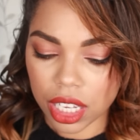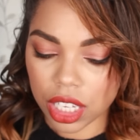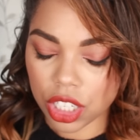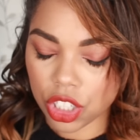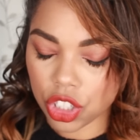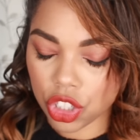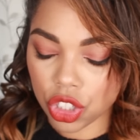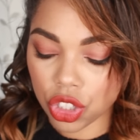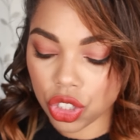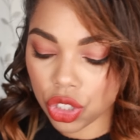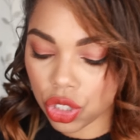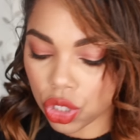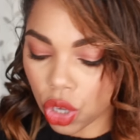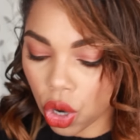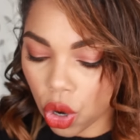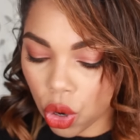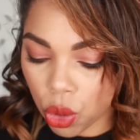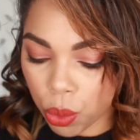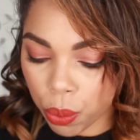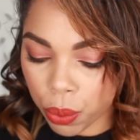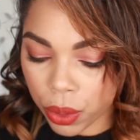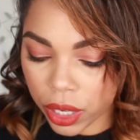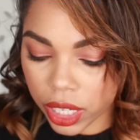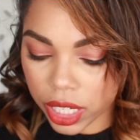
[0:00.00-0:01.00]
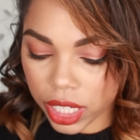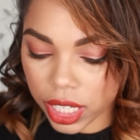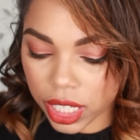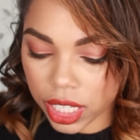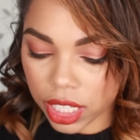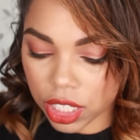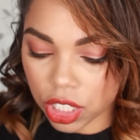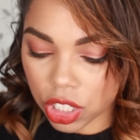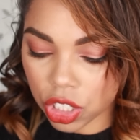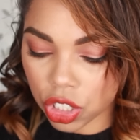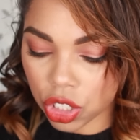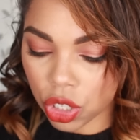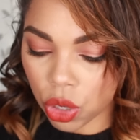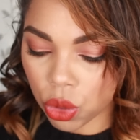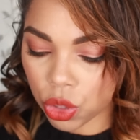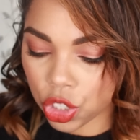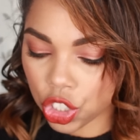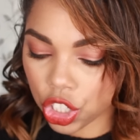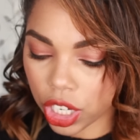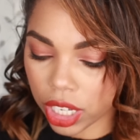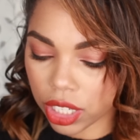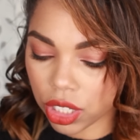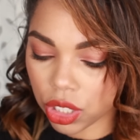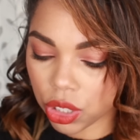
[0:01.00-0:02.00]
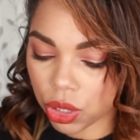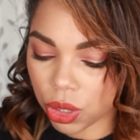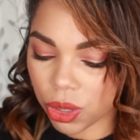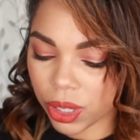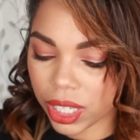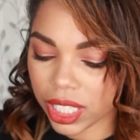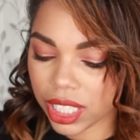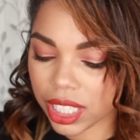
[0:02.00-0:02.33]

It's so pretty. It's so gentle.